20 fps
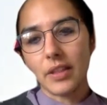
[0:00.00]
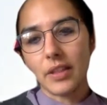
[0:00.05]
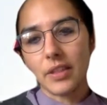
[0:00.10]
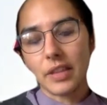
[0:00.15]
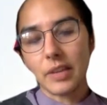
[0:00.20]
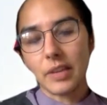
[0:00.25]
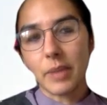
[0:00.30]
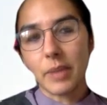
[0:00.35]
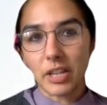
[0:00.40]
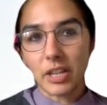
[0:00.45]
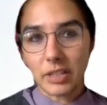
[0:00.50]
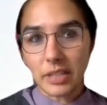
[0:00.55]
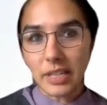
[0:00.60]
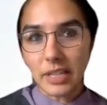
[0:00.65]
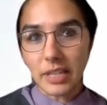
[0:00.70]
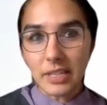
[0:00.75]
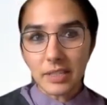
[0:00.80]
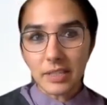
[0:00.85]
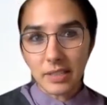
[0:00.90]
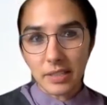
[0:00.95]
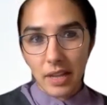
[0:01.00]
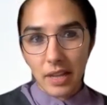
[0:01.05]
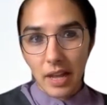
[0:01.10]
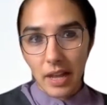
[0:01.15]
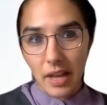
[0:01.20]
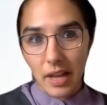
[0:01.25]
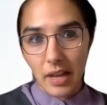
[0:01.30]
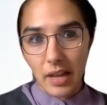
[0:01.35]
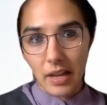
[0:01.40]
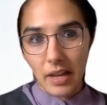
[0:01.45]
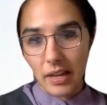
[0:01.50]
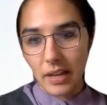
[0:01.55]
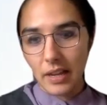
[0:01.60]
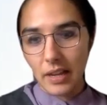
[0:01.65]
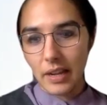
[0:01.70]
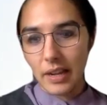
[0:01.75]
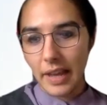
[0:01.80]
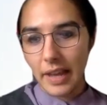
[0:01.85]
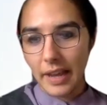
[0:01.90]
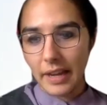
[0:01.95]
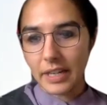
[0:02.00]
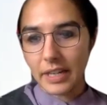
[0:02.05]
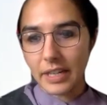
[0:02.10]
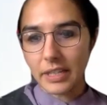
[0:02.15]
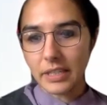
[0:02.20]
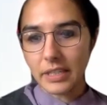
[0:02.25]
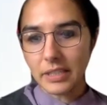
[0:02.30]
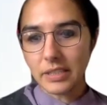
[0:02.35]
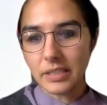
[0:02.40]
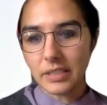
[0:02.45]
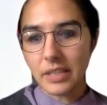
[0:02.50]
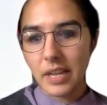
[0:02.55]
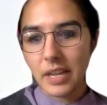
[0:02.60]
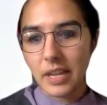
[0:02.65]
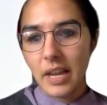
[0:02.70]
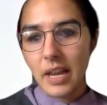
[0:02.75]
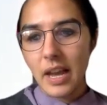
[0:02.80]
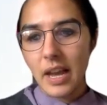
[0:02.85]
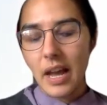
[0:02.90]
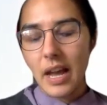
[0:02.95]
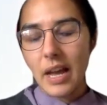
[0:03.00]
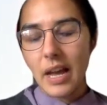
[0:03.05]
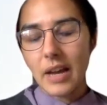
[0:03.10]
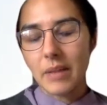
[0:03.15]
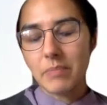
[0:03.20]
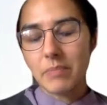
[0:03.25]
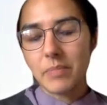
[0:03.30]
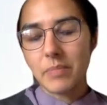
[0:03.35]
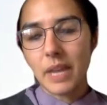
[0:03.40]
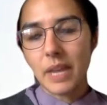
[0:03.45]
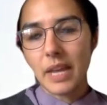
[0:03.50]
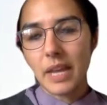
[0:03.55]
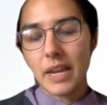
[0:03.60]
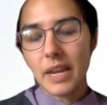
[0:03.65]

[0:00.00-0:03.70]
think about these layers. And